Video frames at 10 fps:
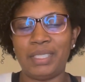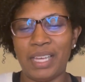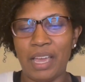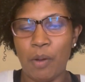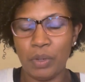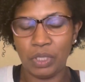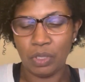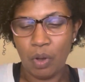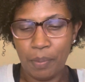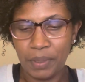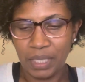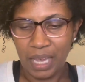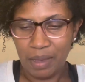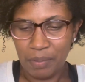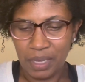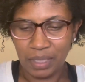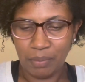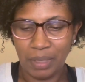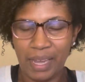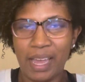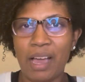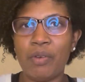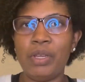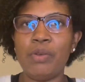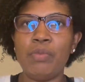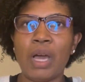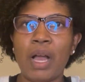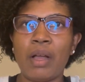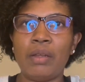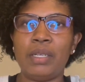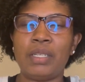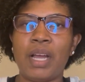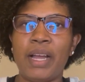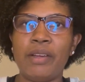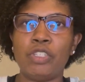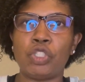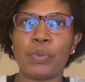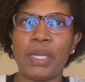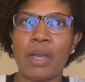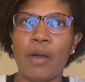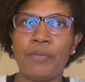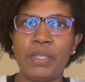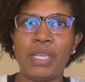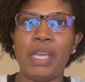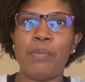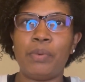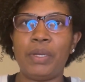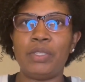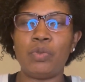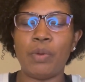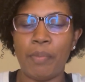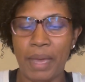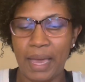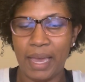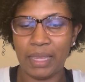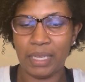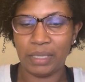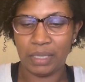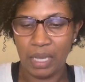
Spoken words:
Like, I was so upset because I'm like, how do you knock an entire drink off the table into a bag that's